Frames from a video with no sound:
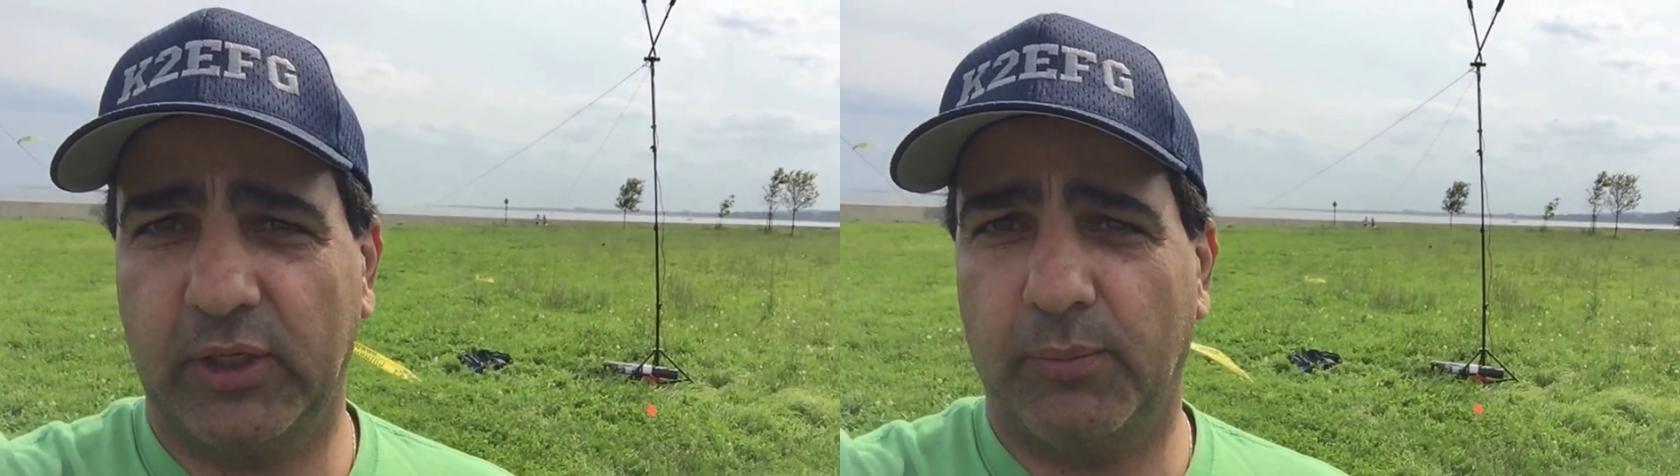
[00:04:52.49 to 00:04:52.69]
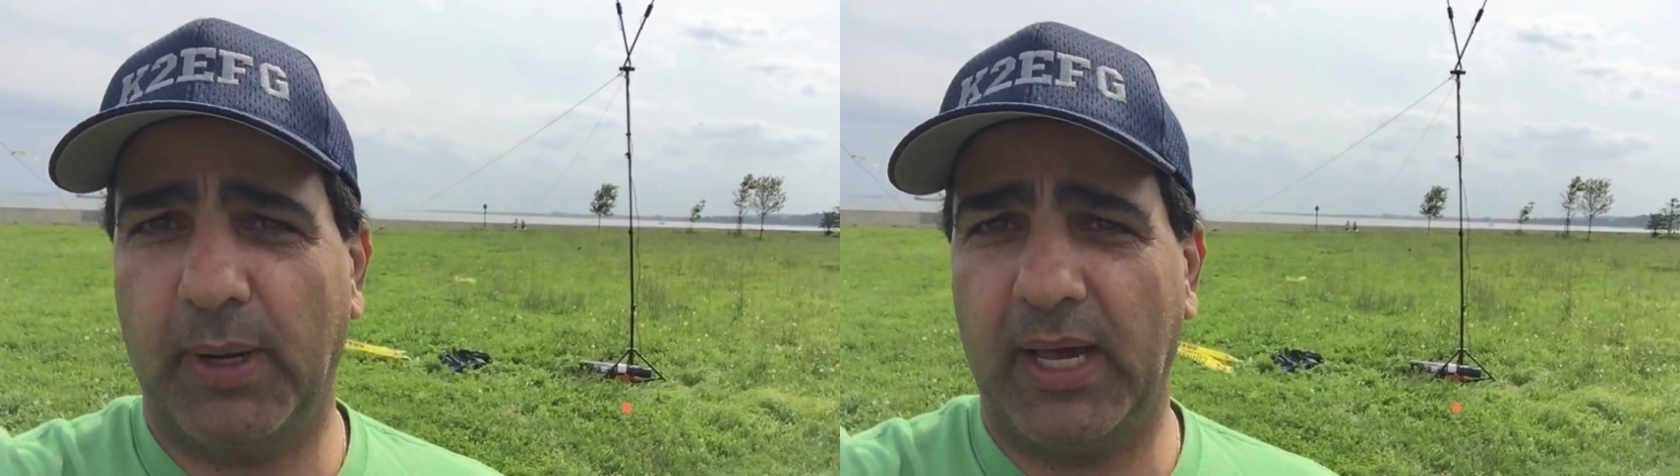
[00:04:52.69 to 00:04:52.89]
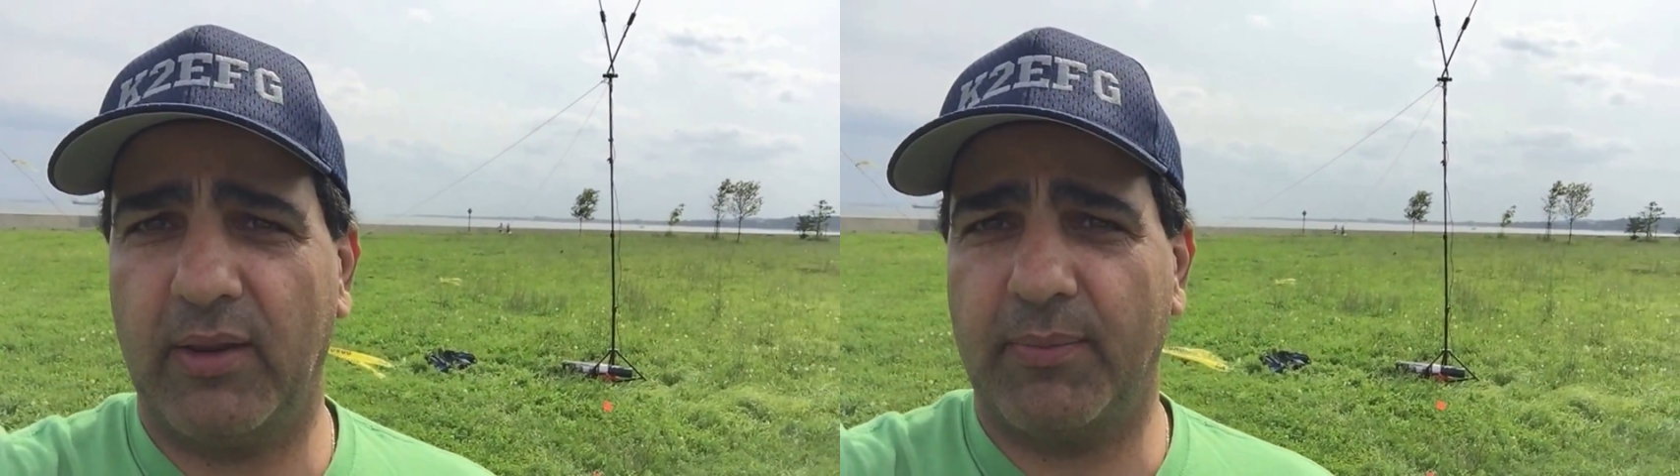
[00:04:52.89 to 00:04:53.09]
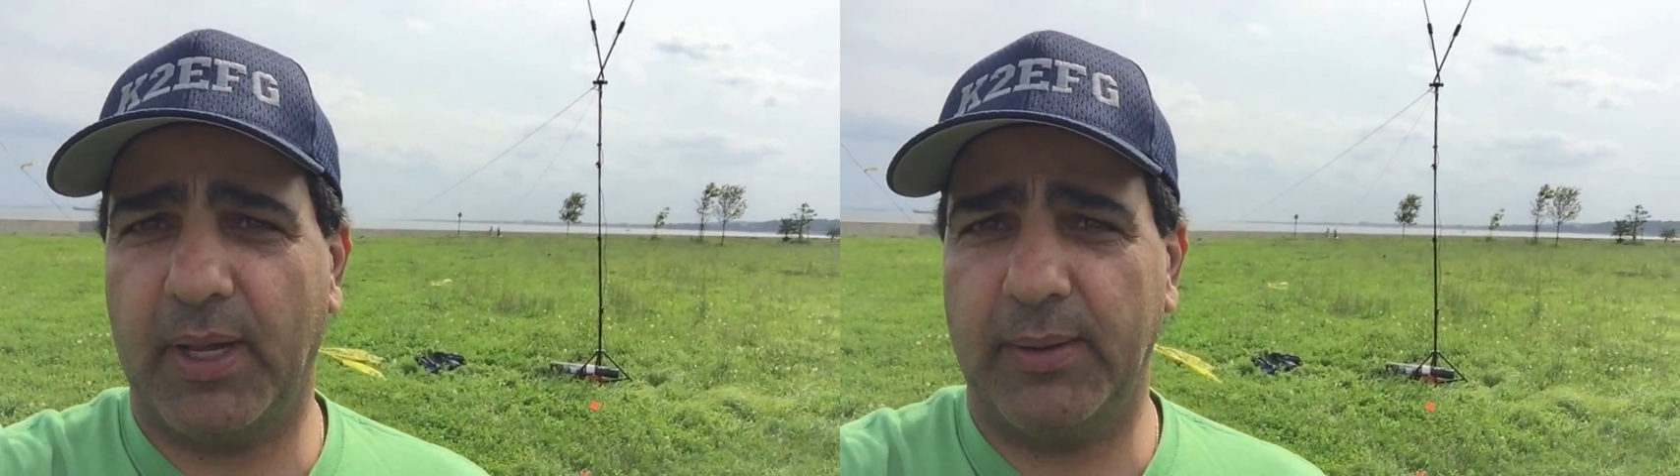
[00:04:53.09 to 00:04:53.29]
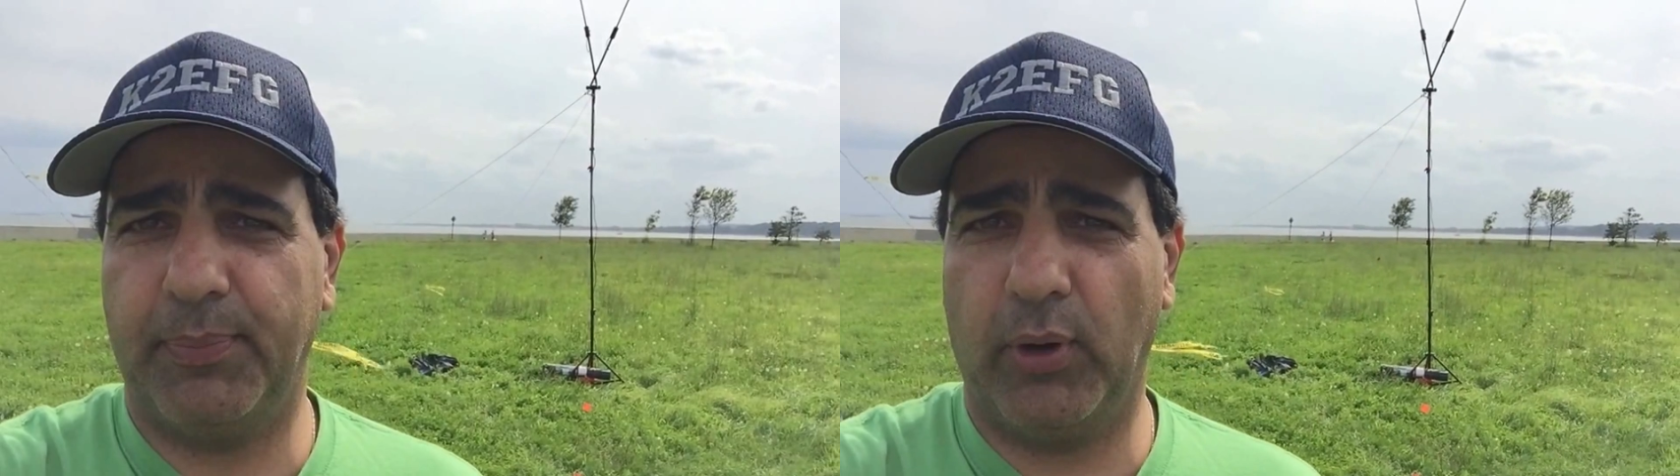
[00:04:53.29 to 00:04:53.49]
goodbye to the
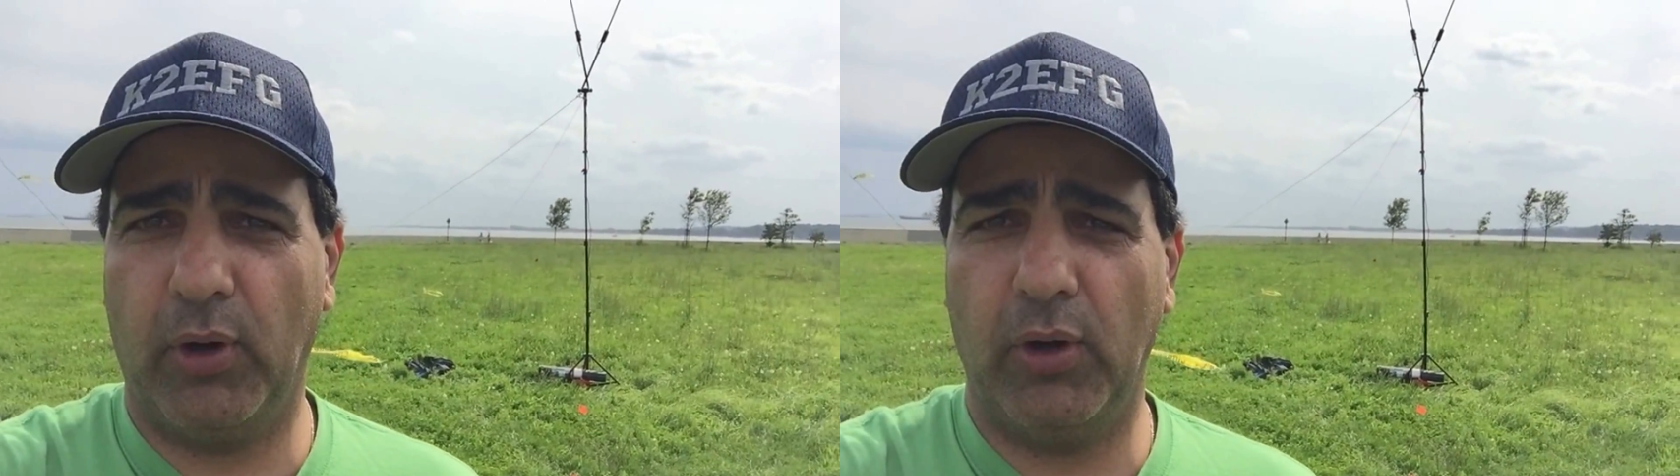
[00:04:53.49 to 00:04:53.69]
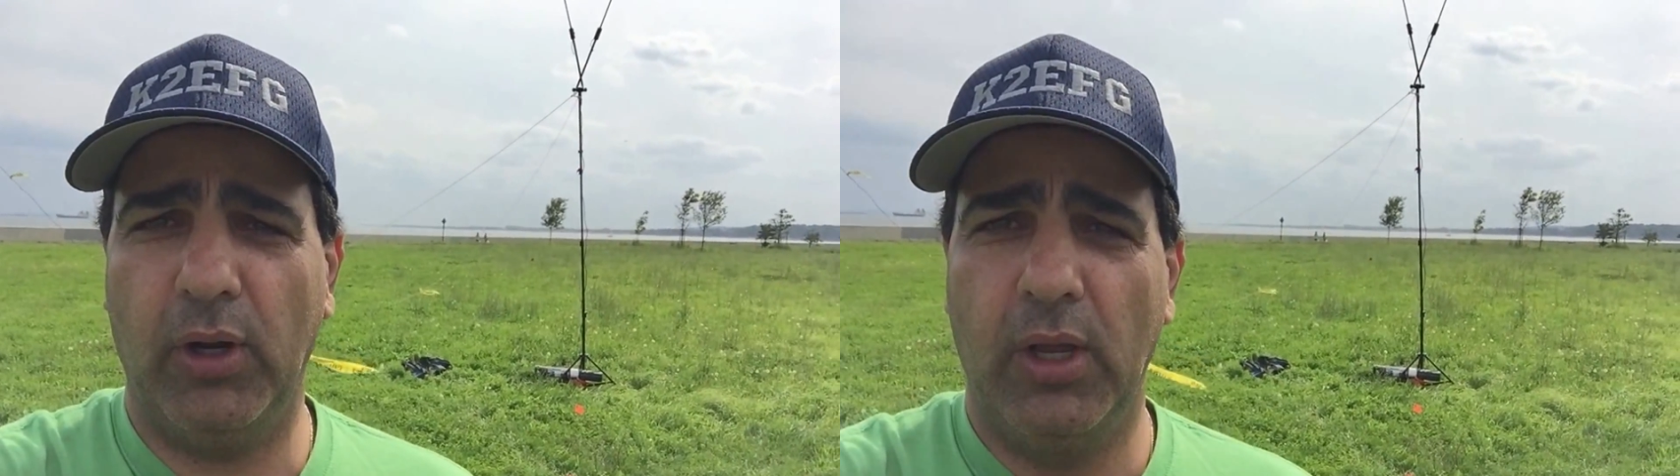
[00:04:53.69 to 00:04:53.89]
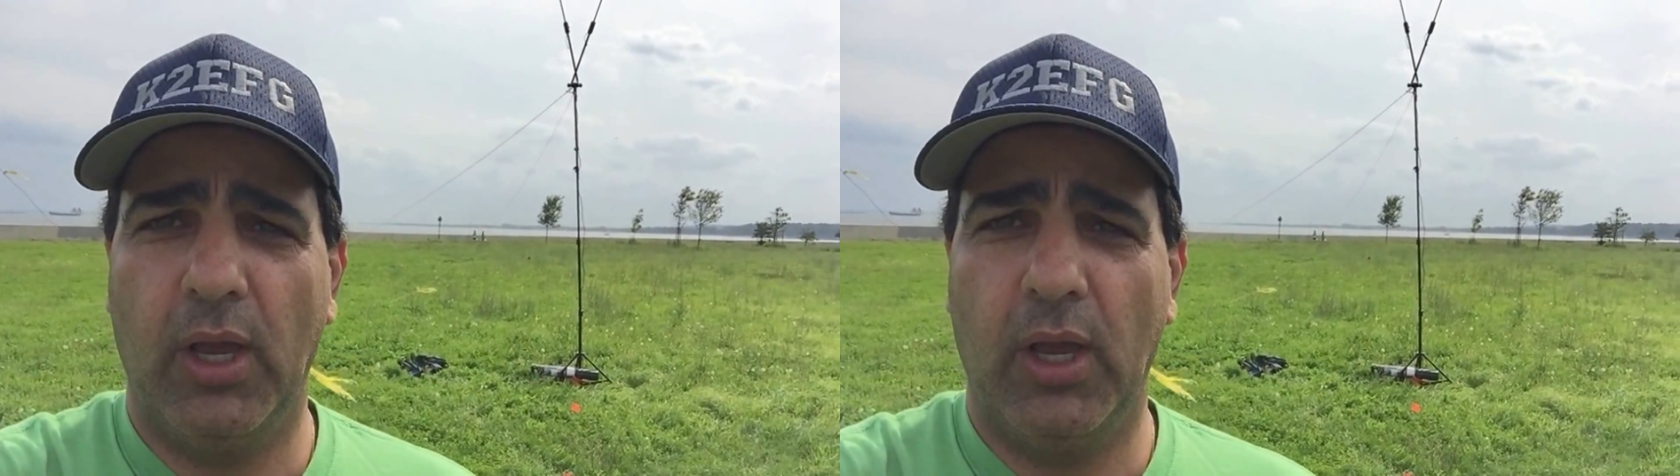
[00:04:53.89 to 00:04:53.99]
Buddipole.